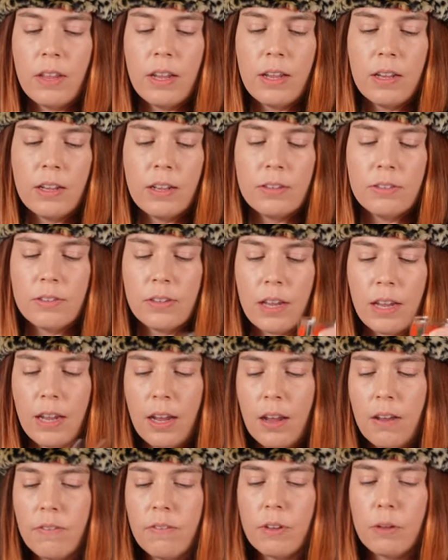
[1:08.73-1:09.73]
thing is they
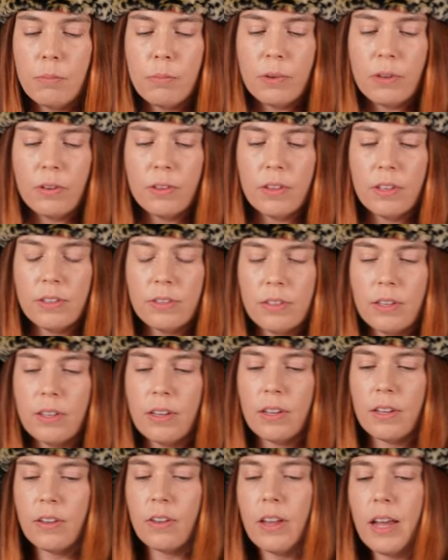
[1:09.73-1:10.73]
have you build this in
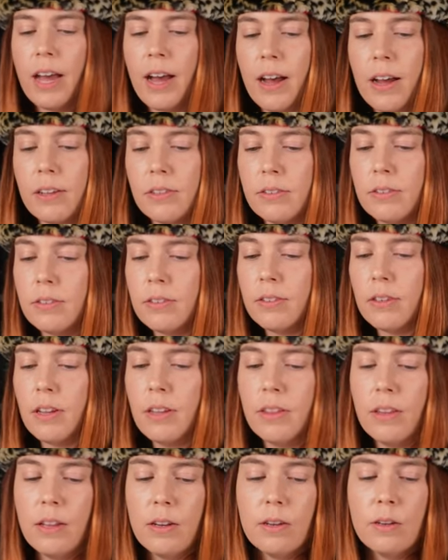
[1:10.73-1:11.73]
the glass
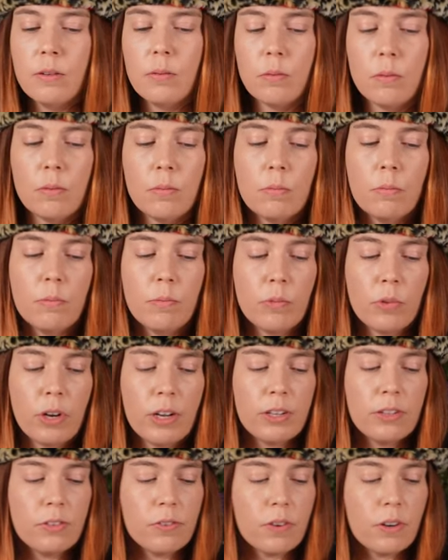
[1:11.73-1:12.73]
and then
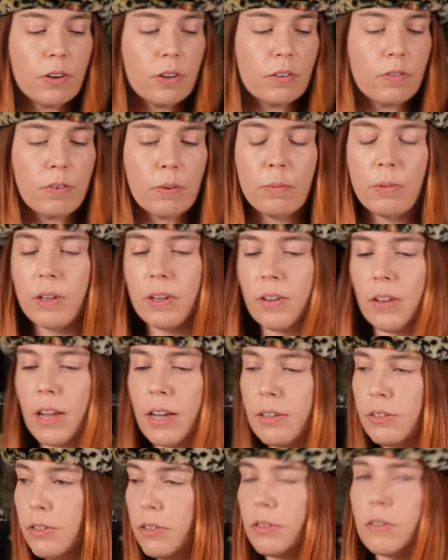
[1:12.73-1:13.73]
transfer it from the
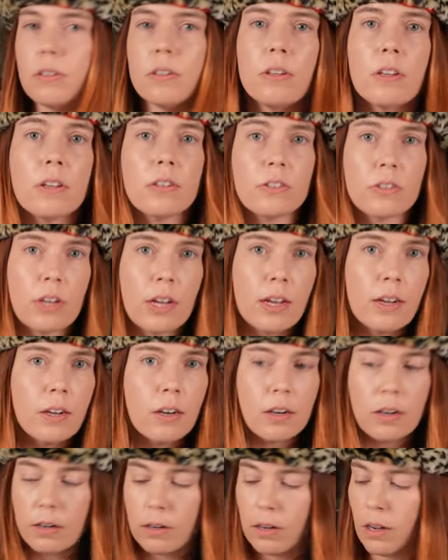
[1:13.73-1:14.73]
glass to the
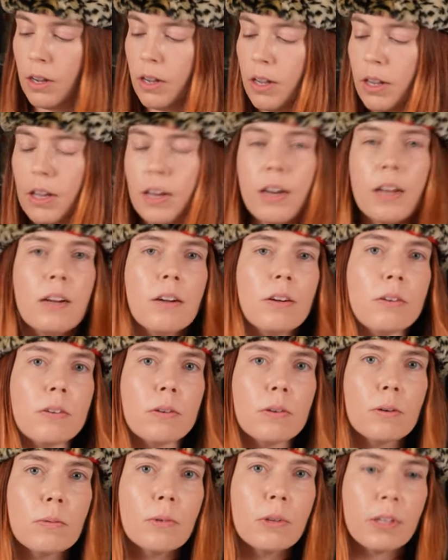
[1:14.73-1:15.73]
shaker. And I don't
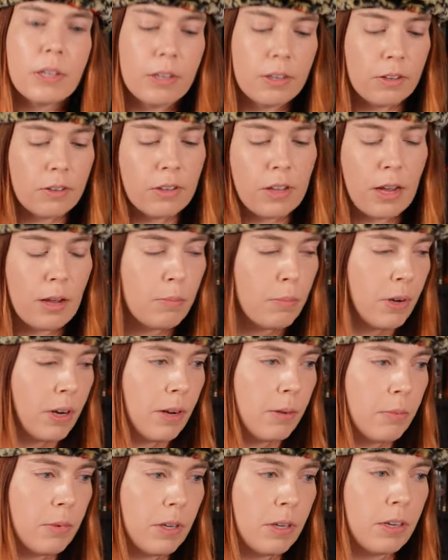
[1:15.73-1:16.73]
normally do that, but
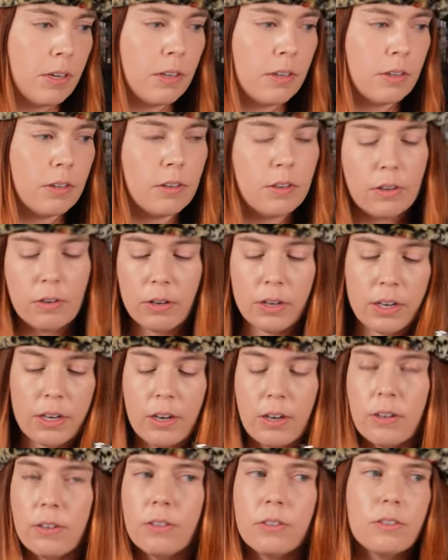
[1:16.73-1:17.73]
I'm gonna do it
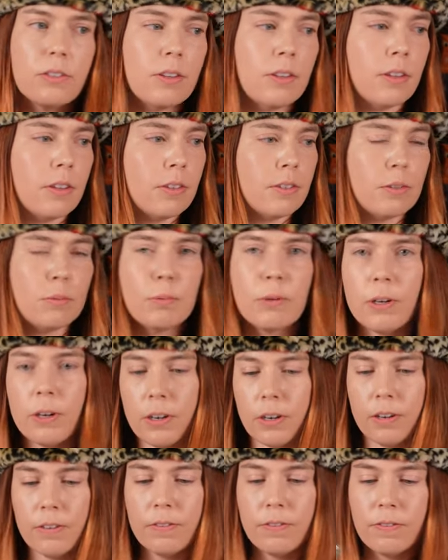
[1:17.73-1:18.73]
here just in the
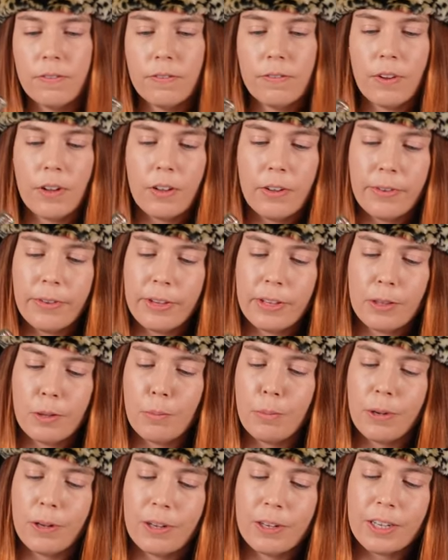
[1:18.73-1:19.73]
spirit of following the
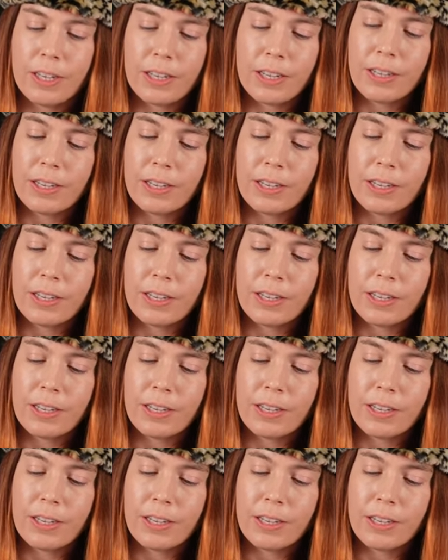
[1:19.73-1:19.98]
book.